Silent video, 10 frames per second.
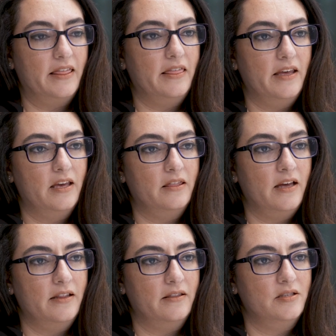I think
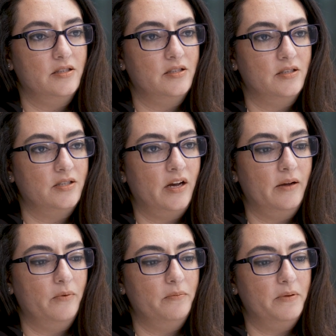that this is the
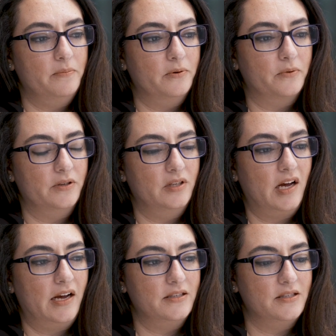time when people
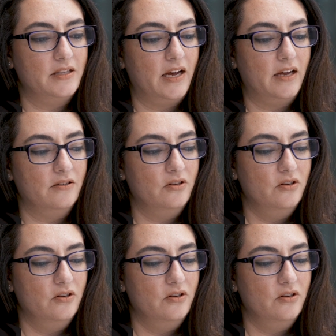realize that